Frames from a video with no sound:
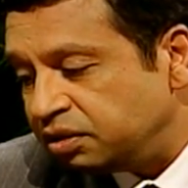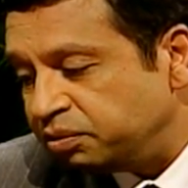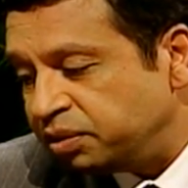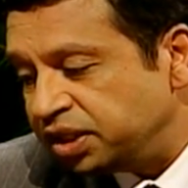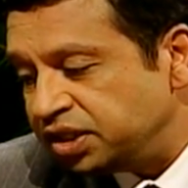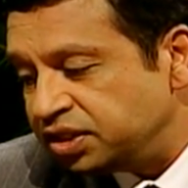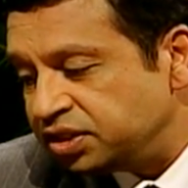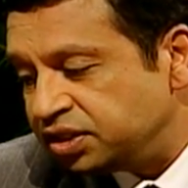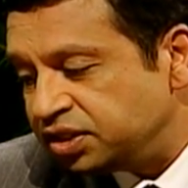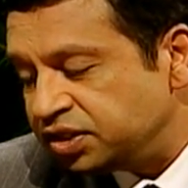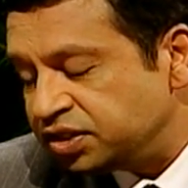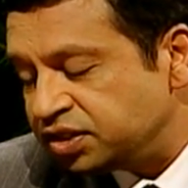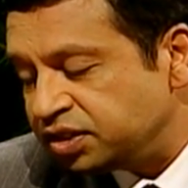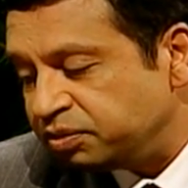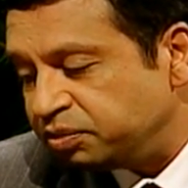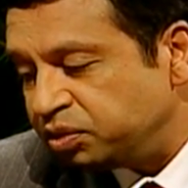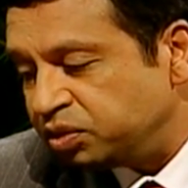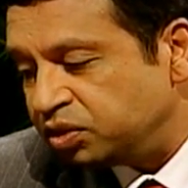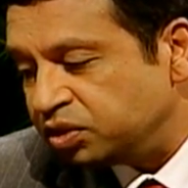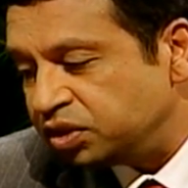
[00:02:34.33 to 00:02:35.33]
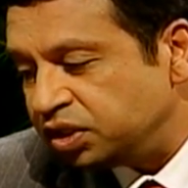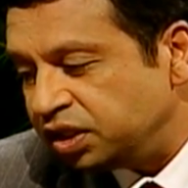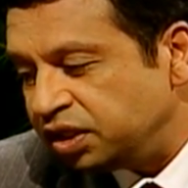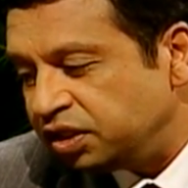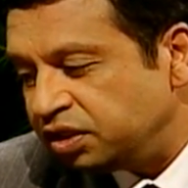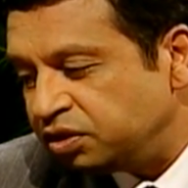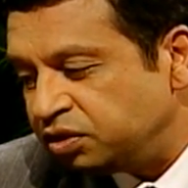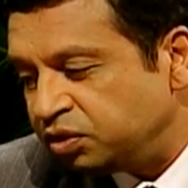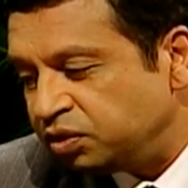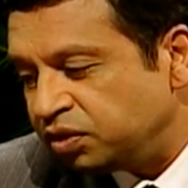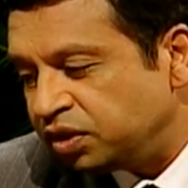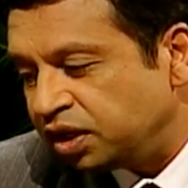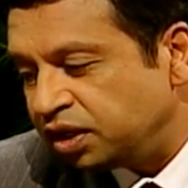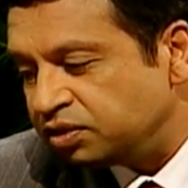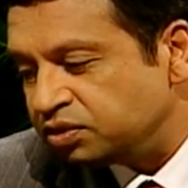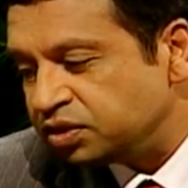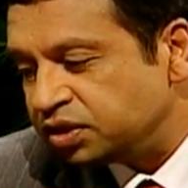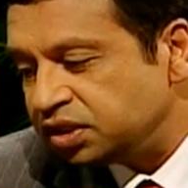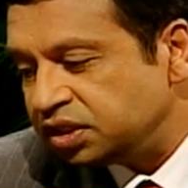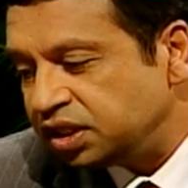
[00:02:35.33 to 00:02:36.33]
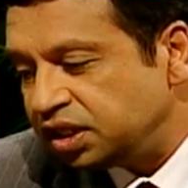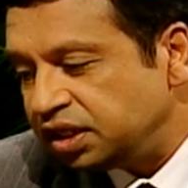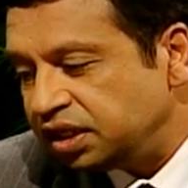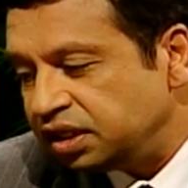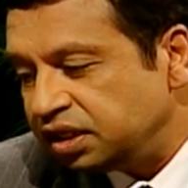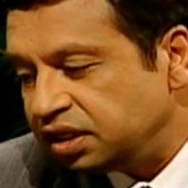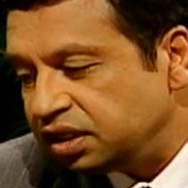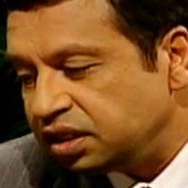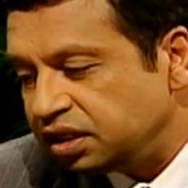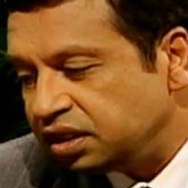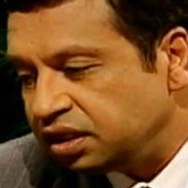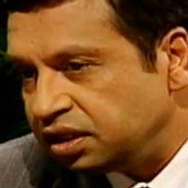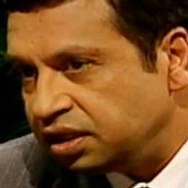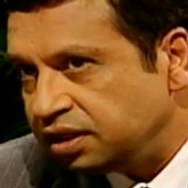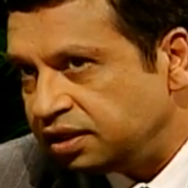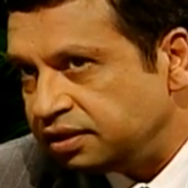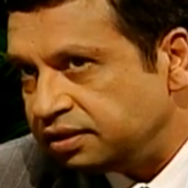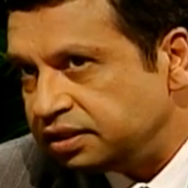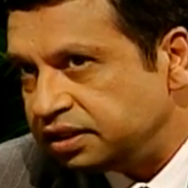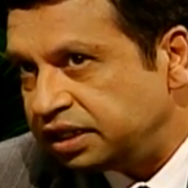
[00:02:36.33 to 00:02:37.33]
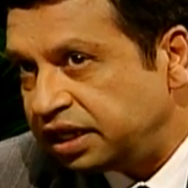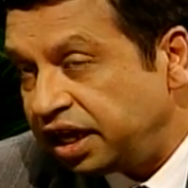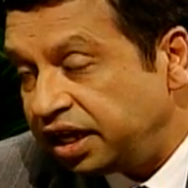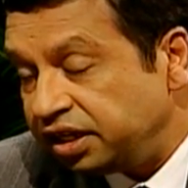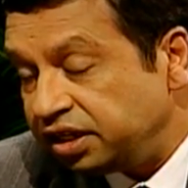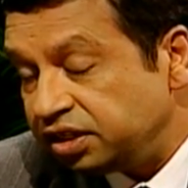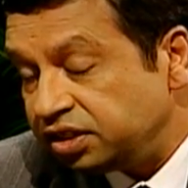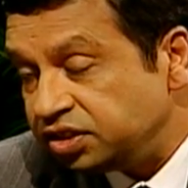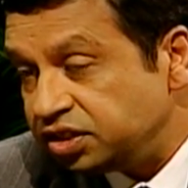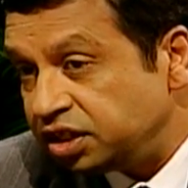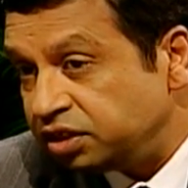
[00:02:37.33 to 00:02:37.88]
budgetary support in 2009,